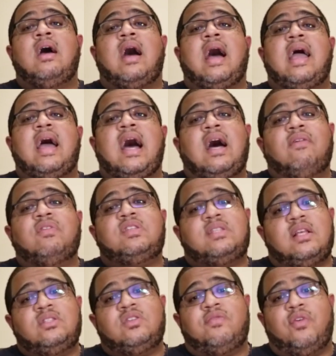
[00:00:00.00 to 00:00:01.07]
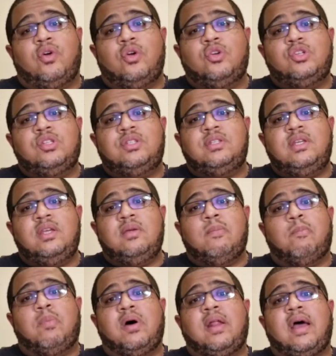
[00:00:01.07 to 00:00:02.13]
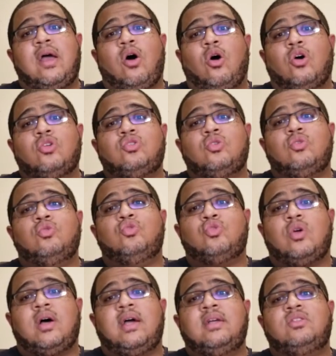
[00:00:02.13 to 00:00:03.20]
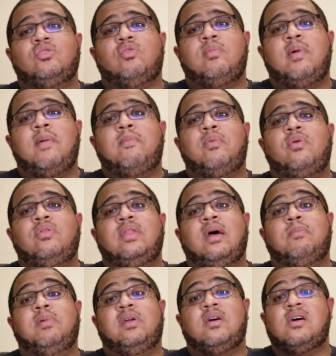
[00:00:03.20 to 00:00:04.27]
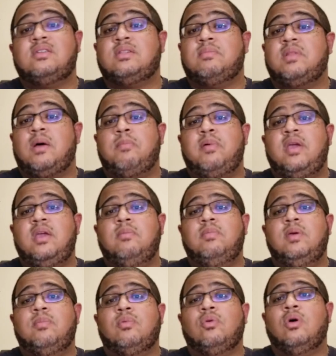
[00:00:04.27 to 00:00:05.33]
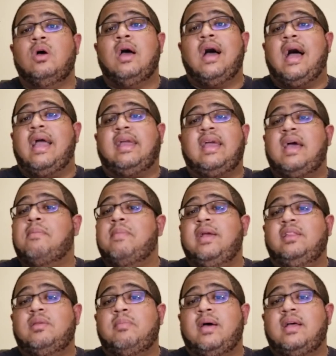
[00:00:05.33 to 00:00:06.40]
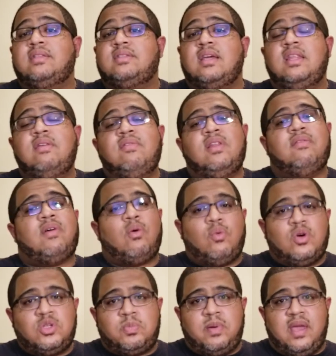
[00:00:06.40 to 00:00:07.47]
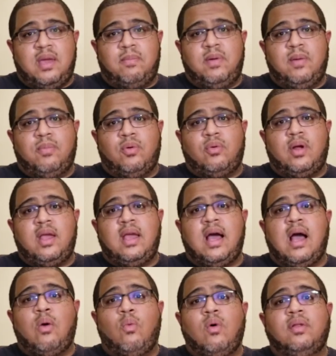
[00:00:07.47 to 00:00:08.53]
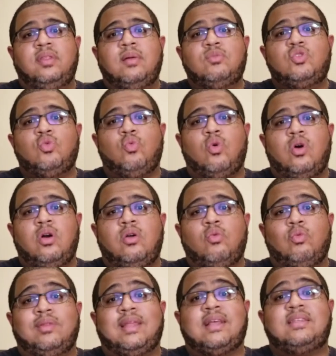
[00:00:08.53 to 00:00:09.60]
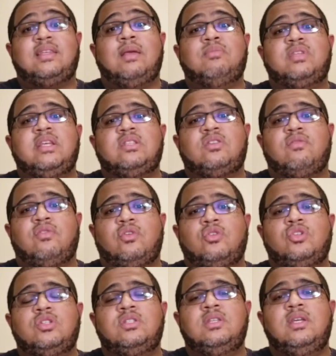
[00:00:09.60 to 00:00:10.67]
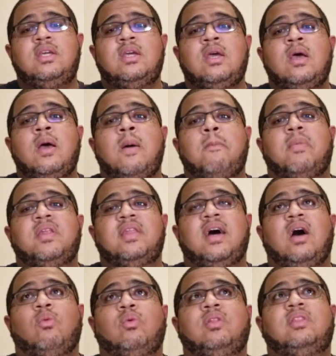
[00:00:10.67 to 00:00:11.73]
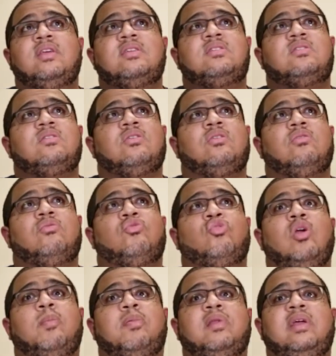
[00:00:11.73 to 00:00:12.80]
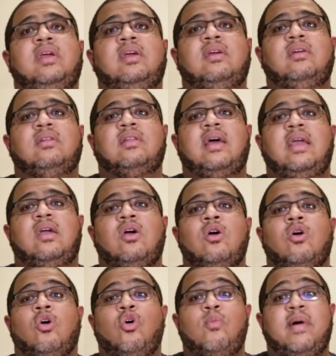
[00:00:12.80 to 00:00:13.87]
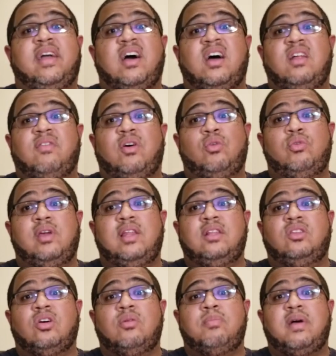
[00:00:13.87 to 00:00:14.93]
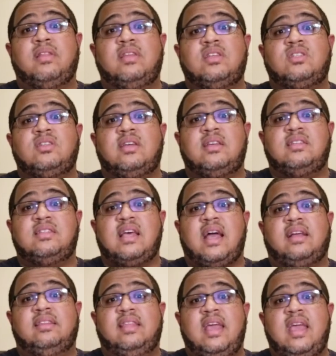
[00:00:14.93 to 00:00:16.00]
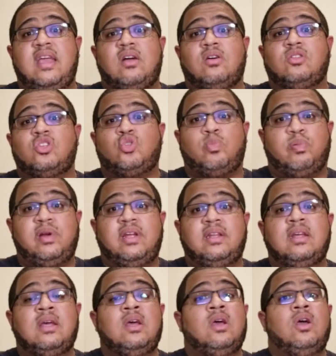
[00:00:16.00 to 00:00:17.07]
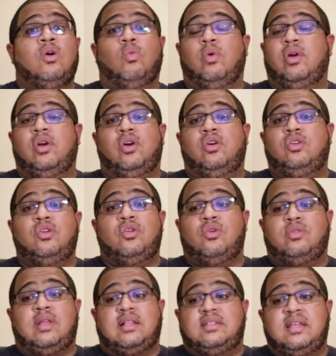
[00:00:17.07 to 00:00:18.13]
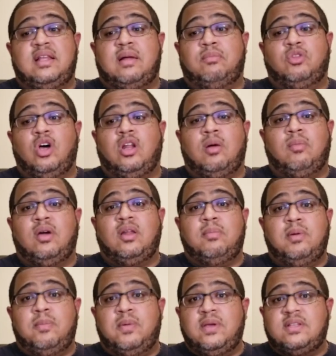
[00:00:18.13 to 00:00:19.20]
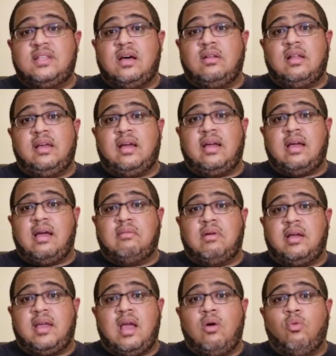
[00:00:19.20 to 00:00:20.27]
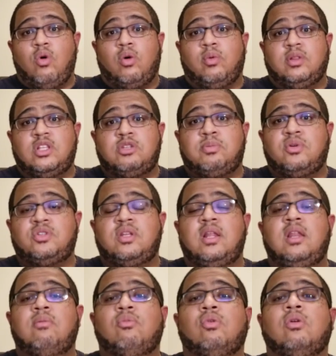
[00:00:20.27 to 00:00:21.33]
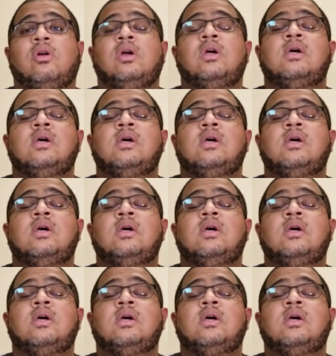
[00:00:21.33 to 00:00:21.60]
I have a sense of urgency, but I also try to remember that because I'm not paying people, I can't make demands. And even if I was paying people, right, I want them to work with that same sense of urgency, but not with this crippling, like, oh my God, if I don't get it done by this exact day on the sprint, where, you know, that's it, I'm done, I'm gonna be peaced out, like I can't work with this person anymore.